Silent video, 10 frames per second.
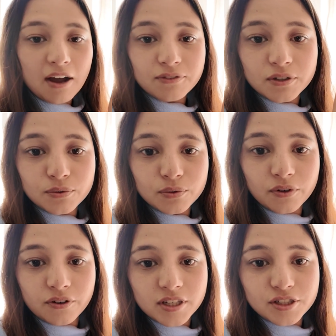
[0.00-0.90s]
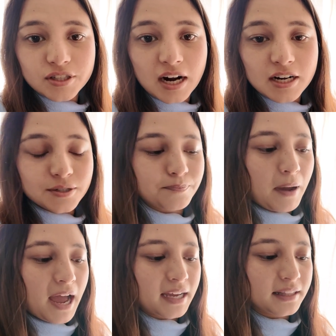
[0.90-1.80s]
afternoon
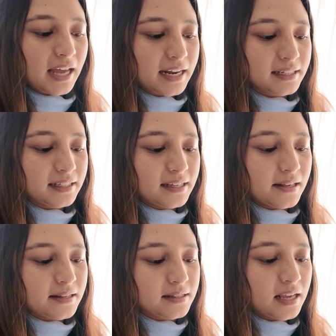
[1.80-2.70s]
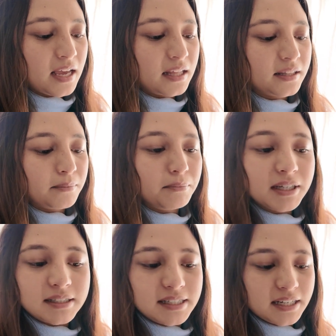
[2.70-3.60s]
recharge pack, that is
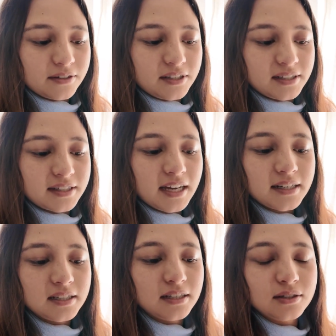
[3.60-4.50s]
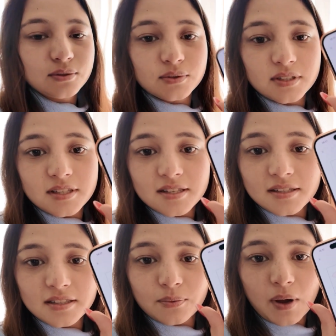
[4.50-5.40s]
the midday reset. So
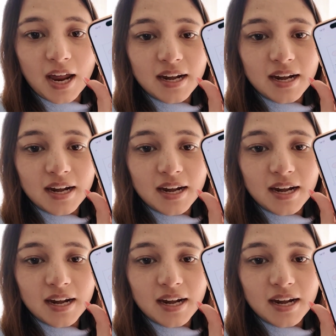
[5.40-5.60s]
this is the